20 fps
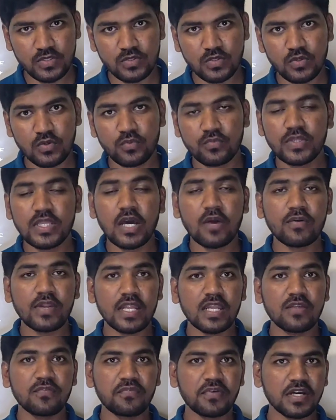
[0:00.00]
So without
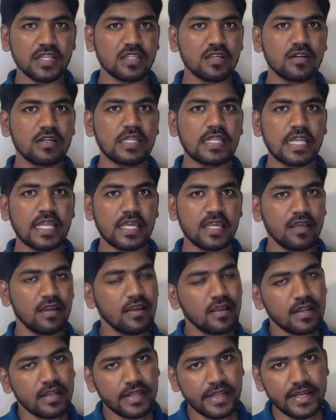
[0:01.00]
any further delay,
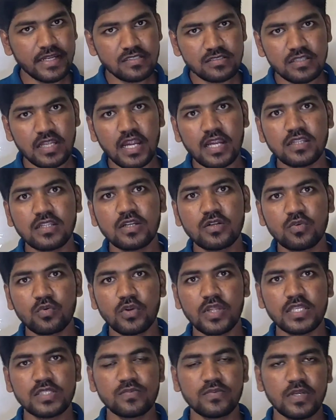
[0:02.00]
let's start
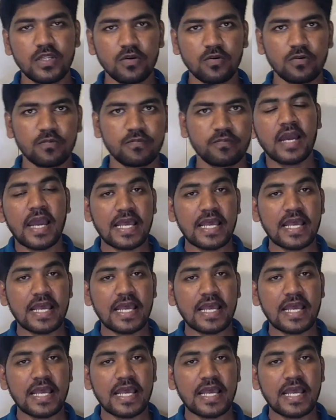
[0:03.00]
today's video.